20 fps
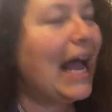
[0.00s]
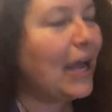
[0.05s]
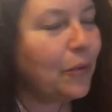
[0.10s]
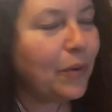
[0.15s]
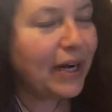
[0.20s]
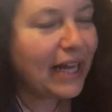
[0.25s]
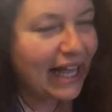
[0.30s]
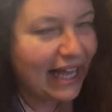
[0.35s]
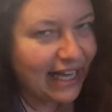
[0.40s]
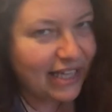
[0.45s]
I
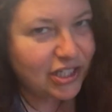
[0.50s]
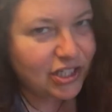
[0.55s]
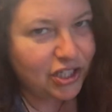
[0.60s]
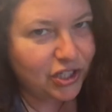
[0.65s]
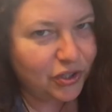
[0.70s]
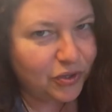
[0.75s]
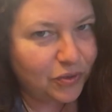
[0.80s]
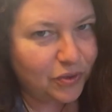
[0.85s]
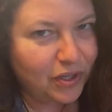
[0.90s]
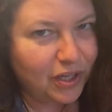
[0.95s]
want to ask
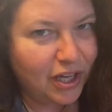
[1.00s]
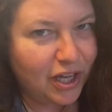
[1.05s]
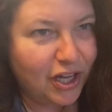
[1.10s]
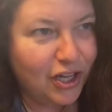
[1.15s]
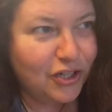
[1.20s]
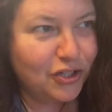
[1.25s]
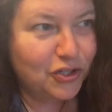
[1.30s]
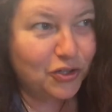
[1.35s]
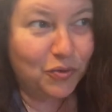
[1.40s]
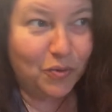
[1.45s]
you,
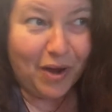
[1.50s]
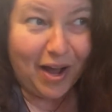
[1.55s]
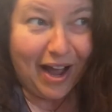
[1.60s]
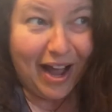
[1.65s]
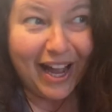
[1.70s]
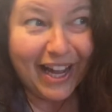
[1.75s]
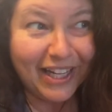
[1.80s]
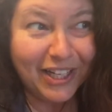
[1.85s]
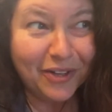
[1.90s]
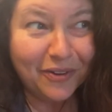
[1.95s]
do
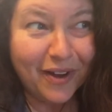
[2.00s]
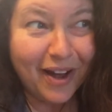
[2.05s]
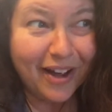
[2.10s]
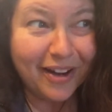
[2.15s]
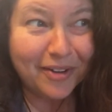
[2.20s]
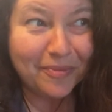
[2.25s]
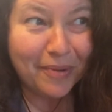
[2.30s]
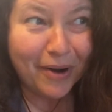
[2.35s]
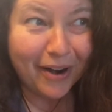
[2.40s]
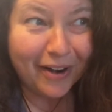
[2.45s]
I know
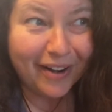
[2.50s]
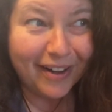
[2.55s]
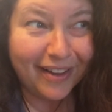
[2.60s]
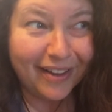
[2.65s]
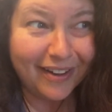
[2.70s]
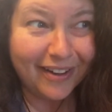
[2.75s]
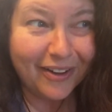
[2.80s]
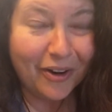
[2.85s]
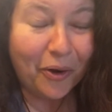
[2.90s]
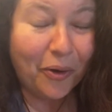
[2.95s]
how to
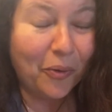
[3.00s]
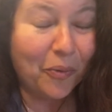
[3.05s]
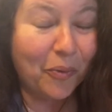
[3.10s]
party